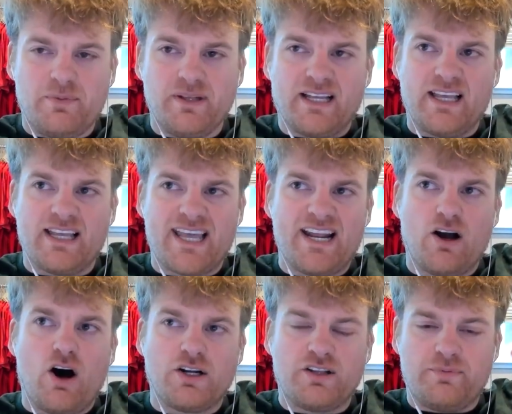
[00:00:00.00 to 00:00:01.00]
like getting
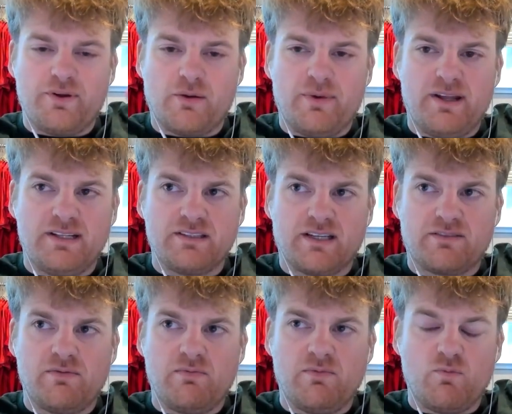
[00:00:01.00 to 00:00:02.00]
onto the pyramid is like
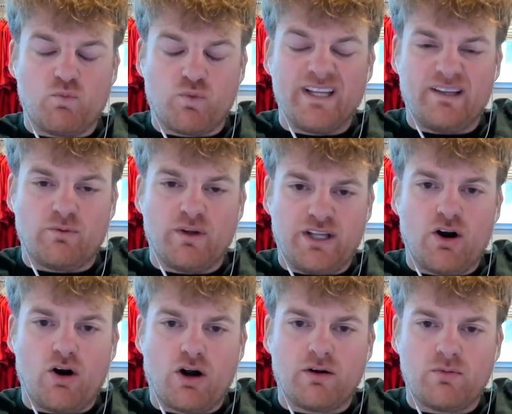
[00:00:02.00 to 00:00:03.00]
really, really
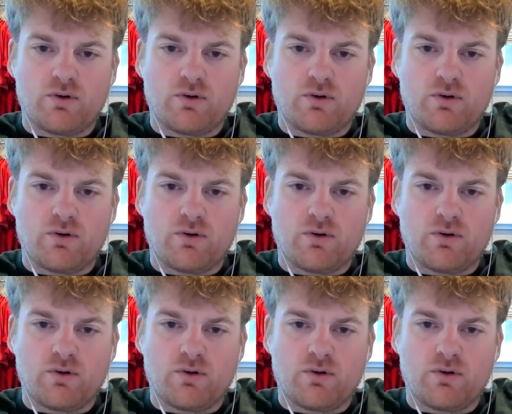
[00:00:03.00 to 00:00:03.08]
hard.